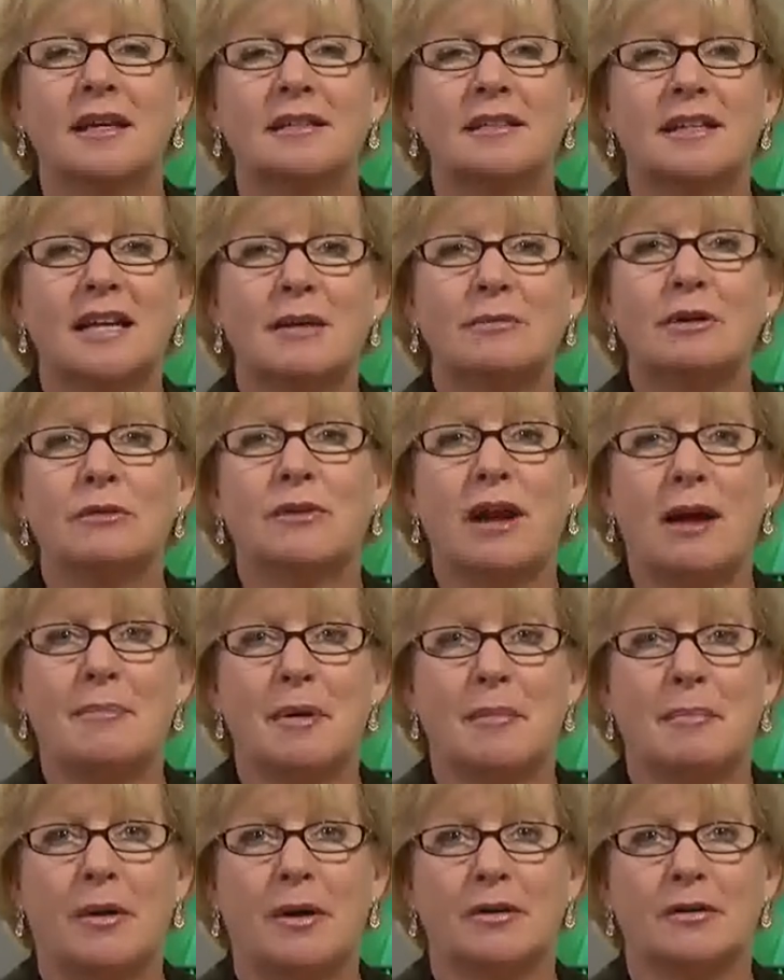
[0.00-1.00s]
Today we wrap
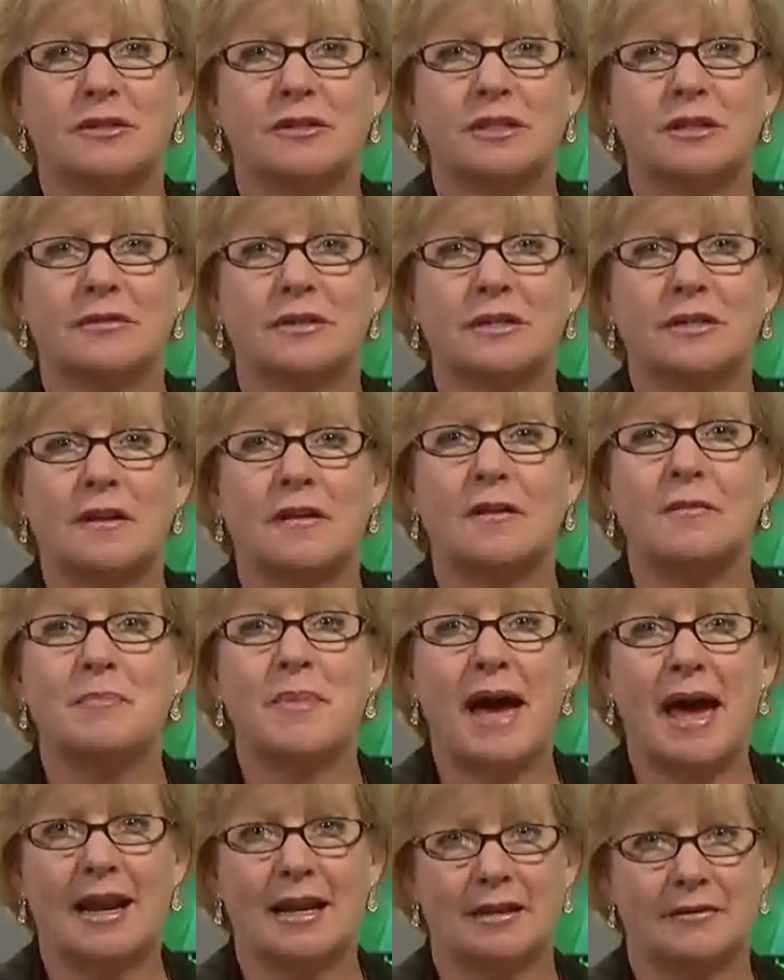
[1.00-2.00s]
up our series on the
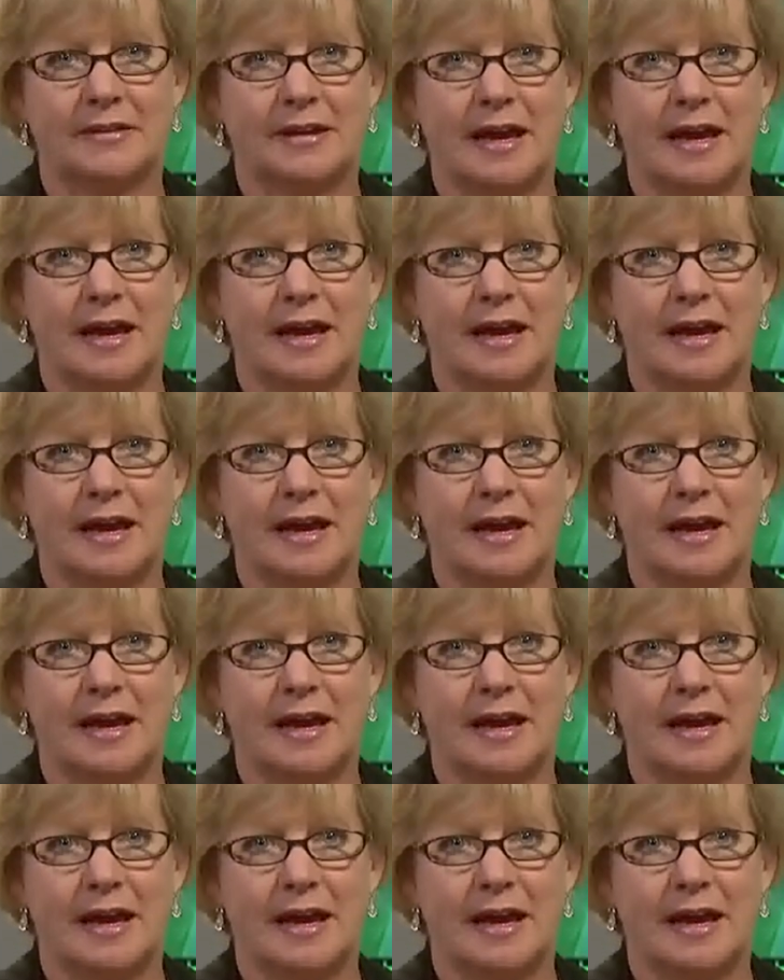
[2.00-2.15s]
Battle of